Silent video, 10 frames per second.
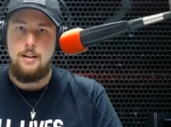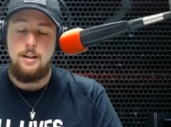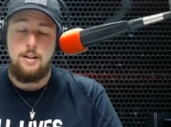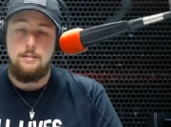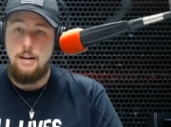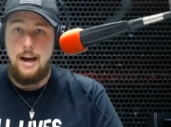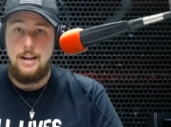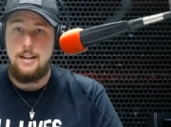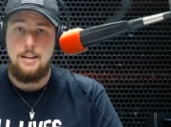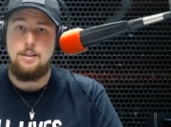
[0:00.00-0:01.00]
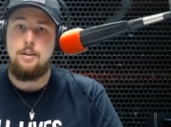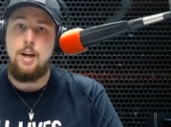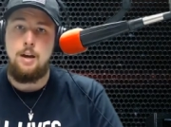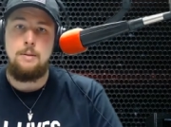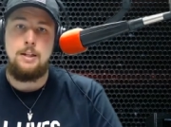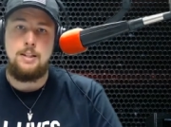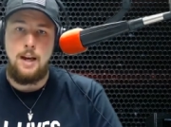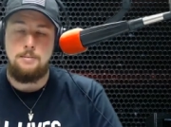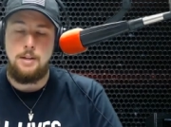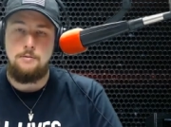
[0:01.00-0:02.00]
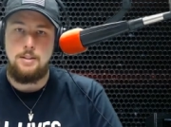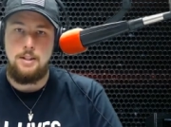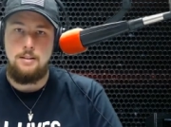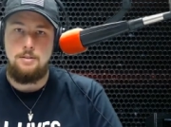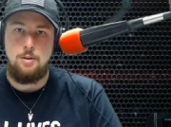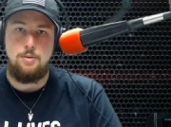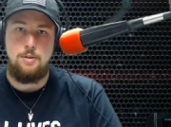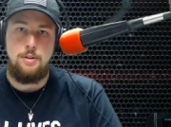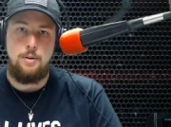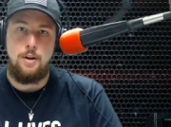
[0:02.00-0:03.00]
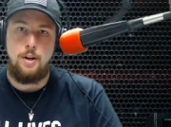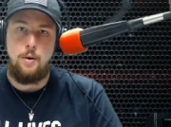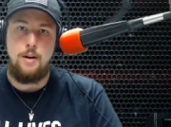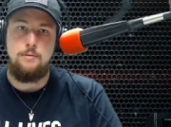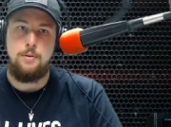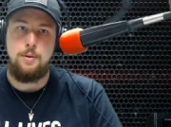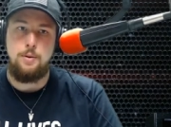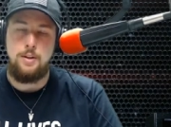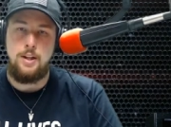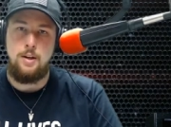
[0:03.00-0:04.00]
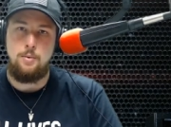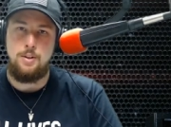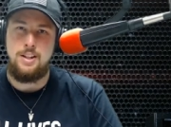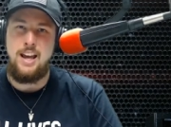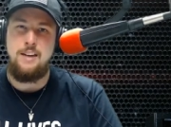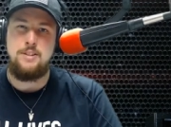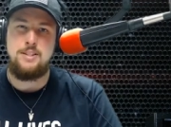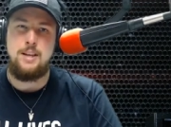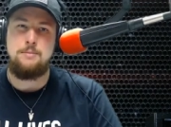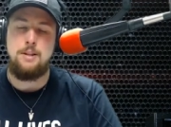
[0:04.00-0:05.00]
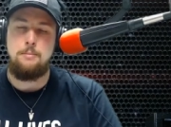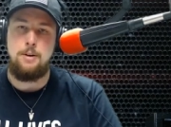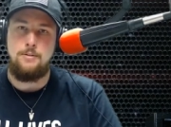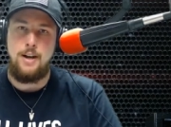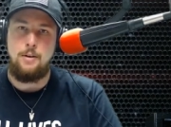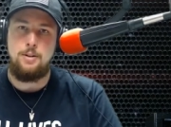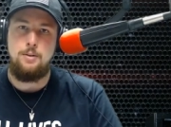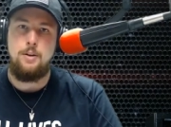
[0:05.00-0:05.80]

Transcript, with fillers: and I can't tell you how many times I've seen children that are ungrateful or they don't really have the same sentimental value